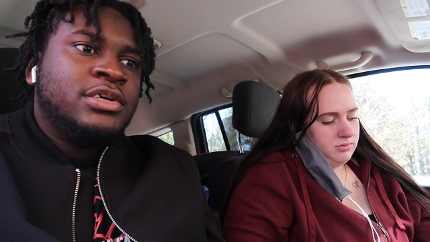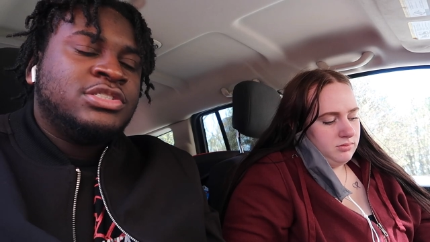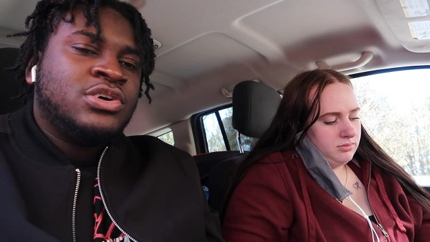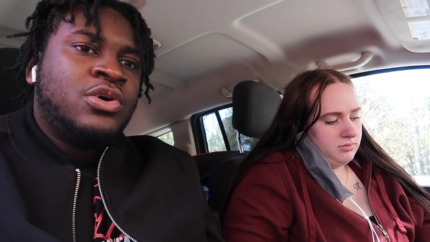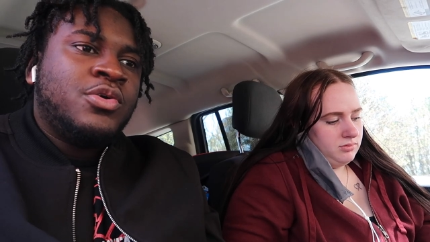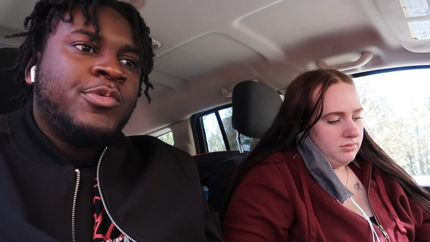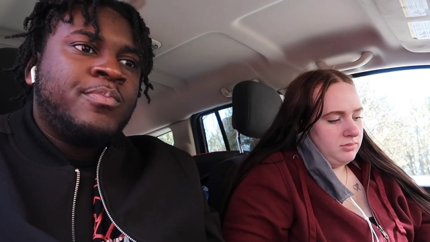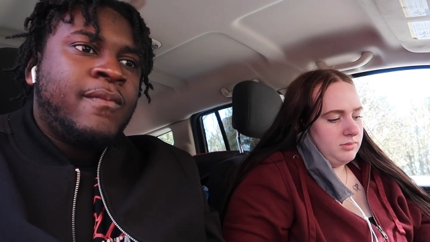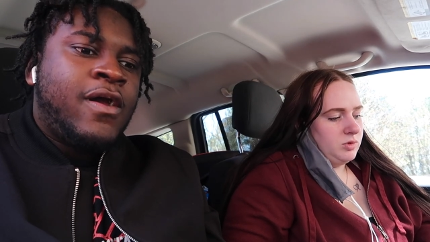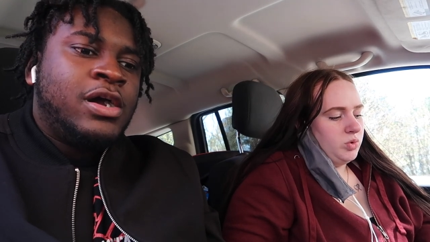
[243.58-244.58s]
Speaker 1: So
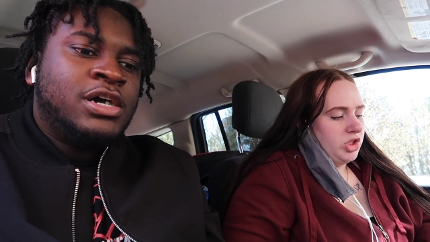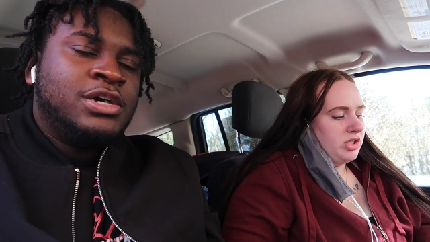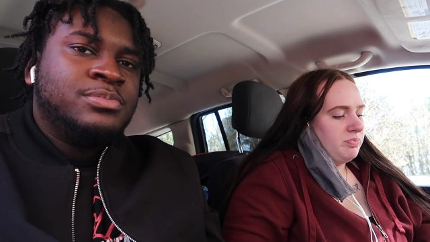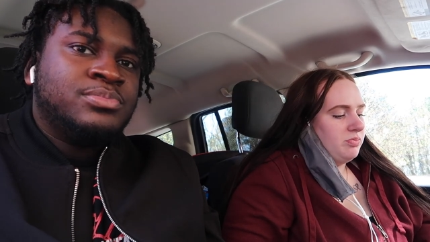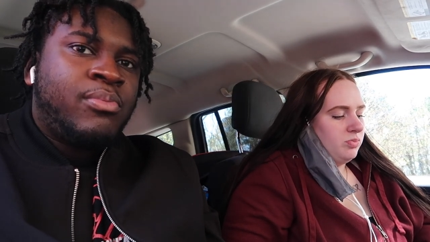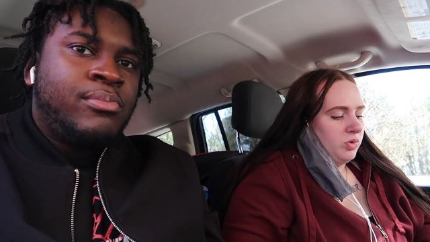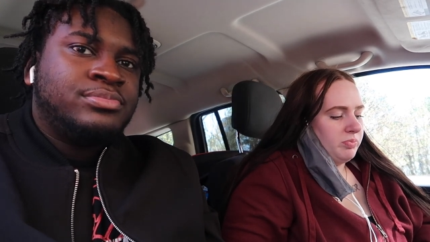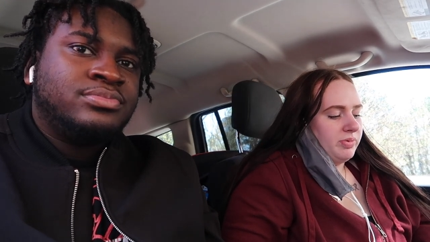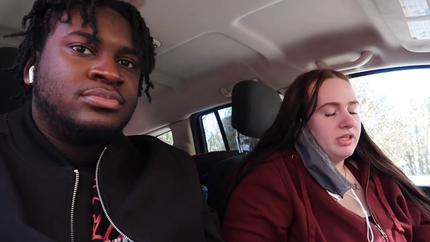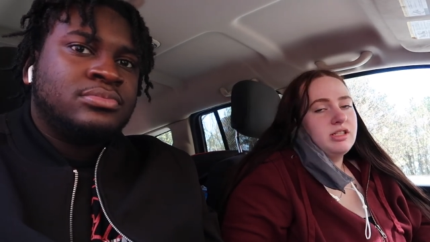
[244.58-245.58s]
we're, um,
Speaker 2: we're
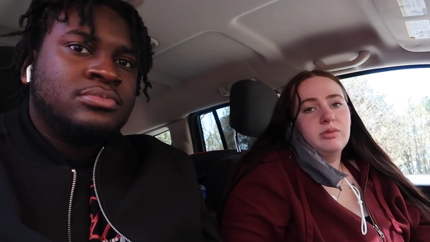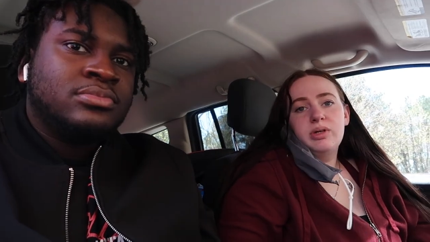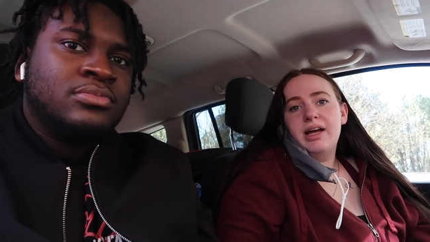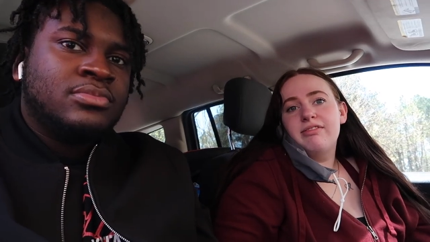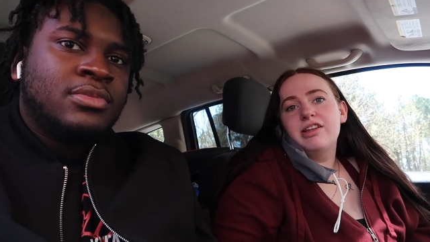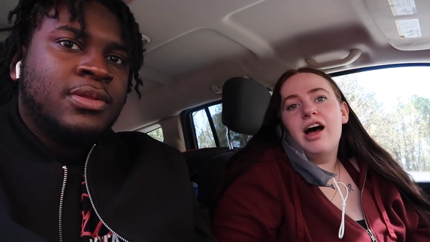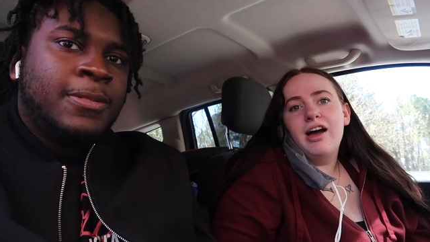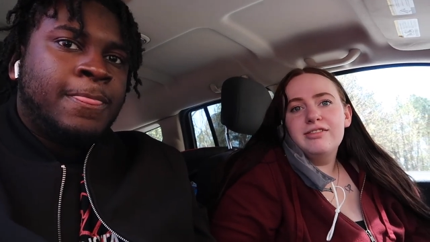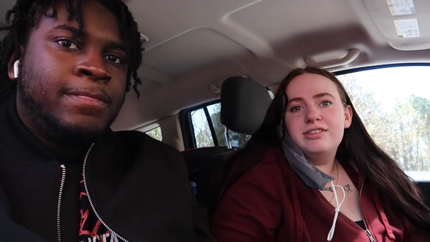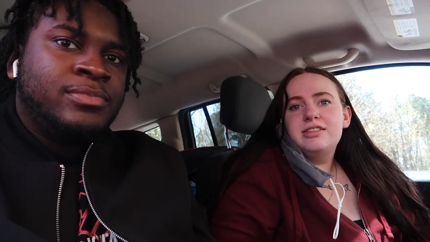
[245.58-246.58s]
busy. We have
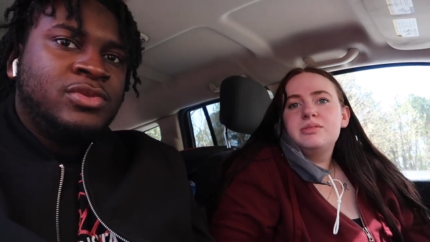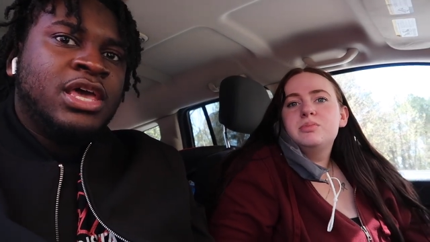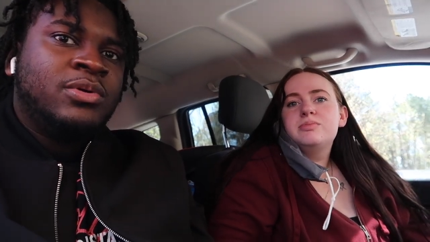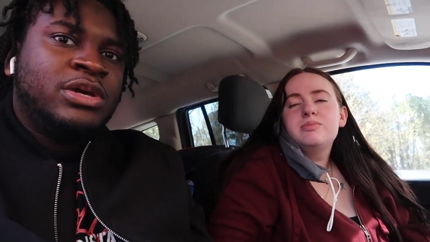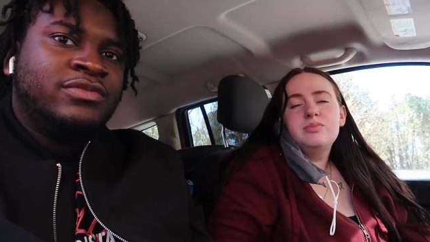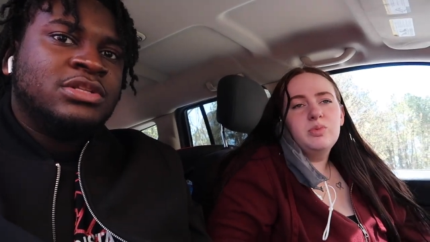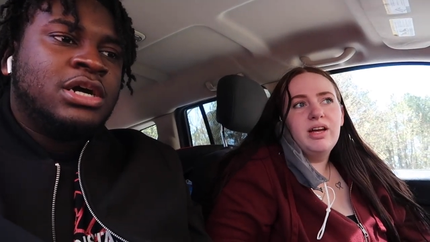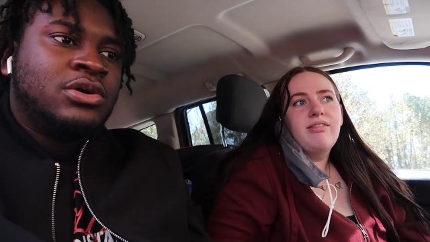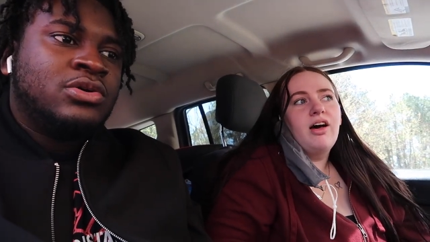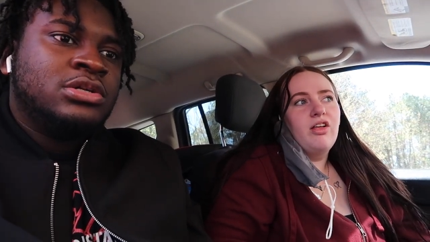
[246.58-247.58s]
lives.
Speaker 1: Yeah, we have a lot.
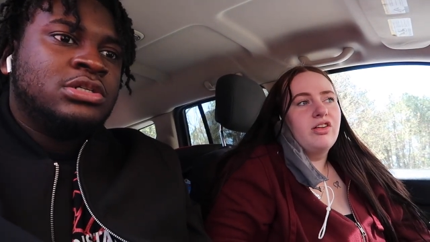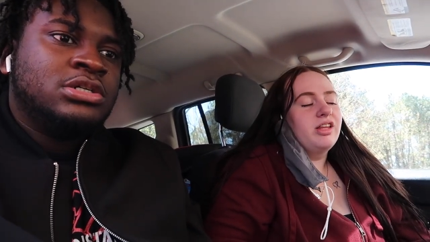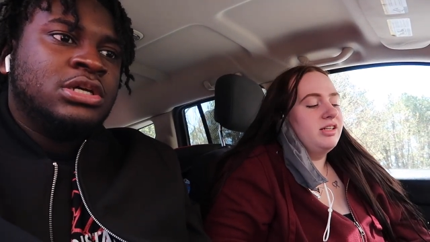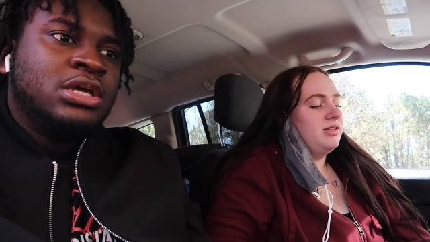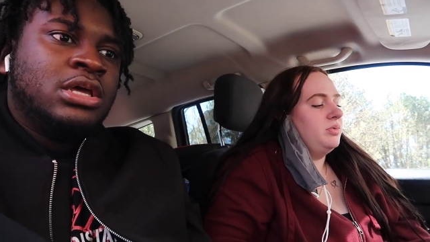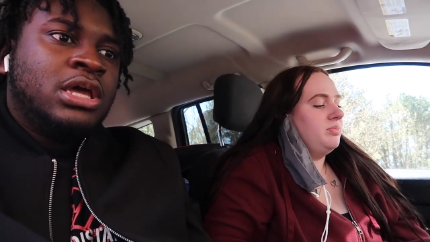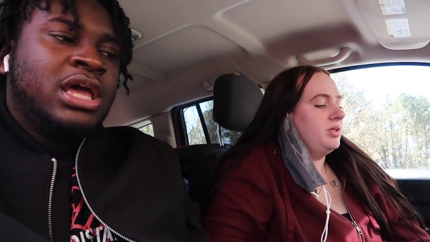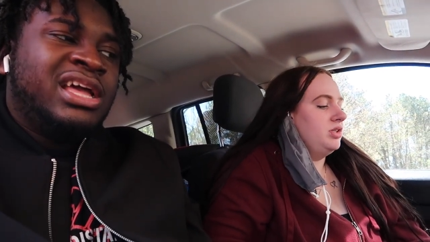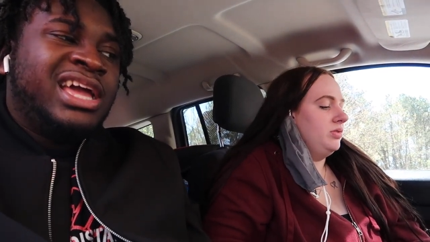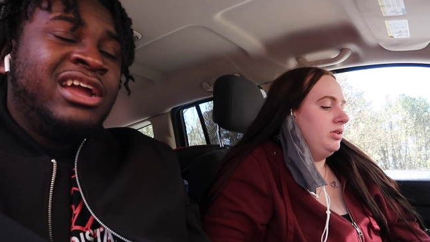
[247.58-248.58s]
We have other on. things
Speaker 2: that we've
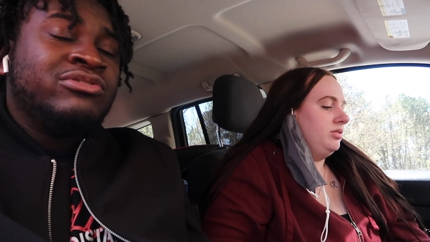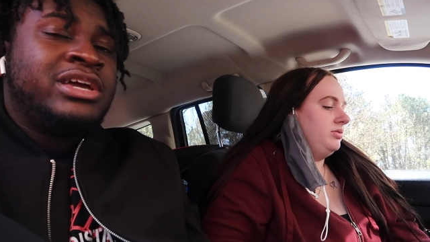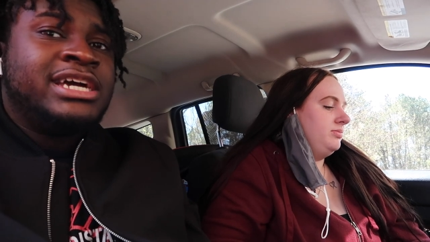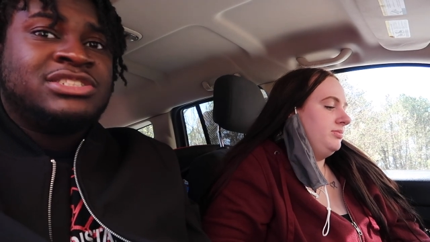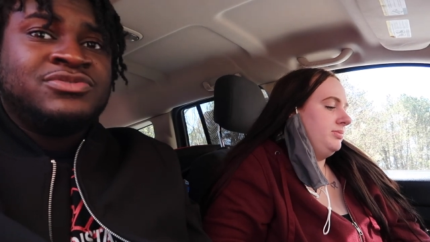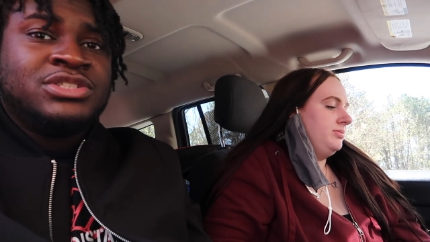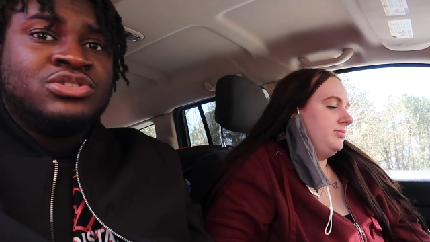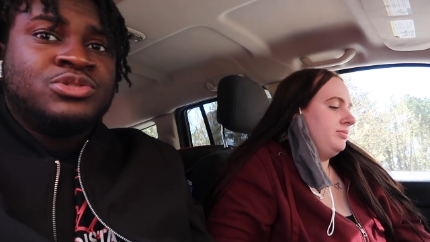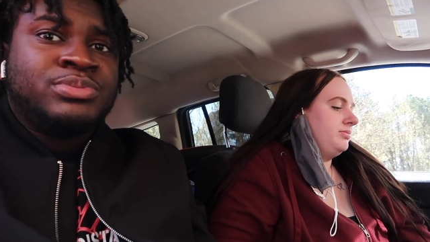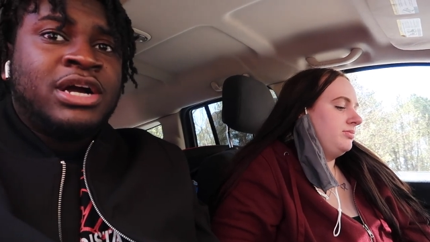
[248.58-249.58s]
been doing. And
Speaker 1: reaction
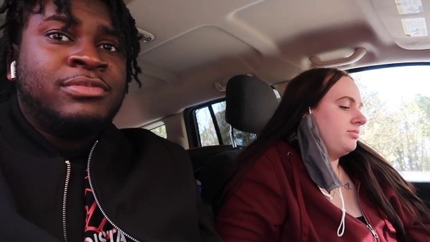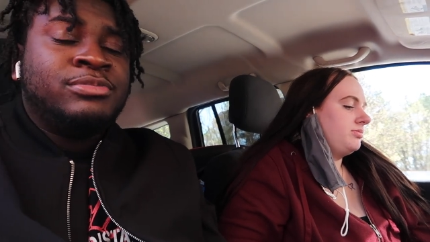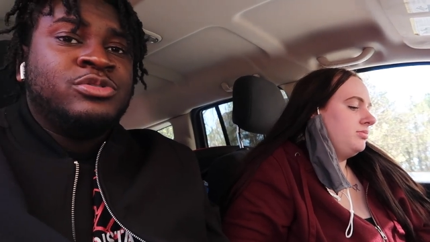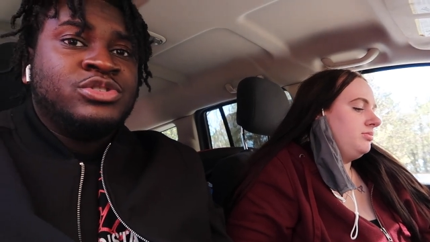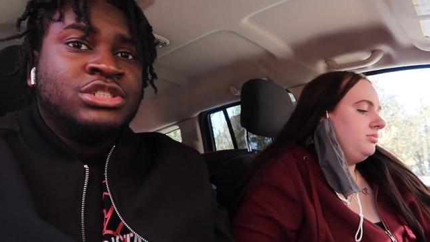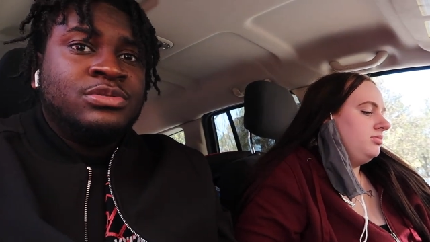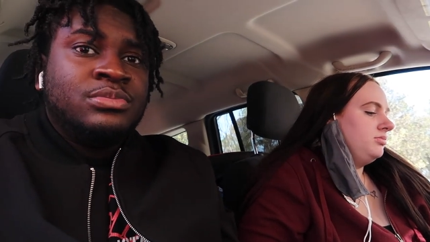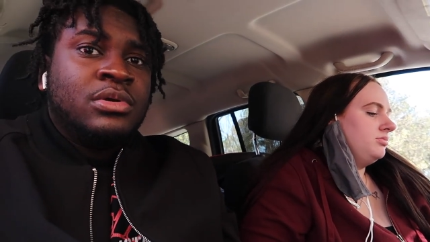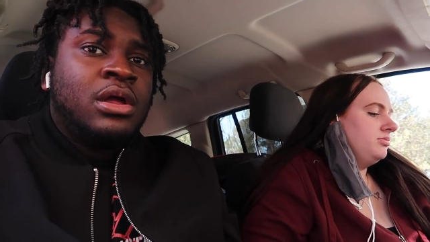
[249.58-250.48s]
videos, bro. I'm gonna be real.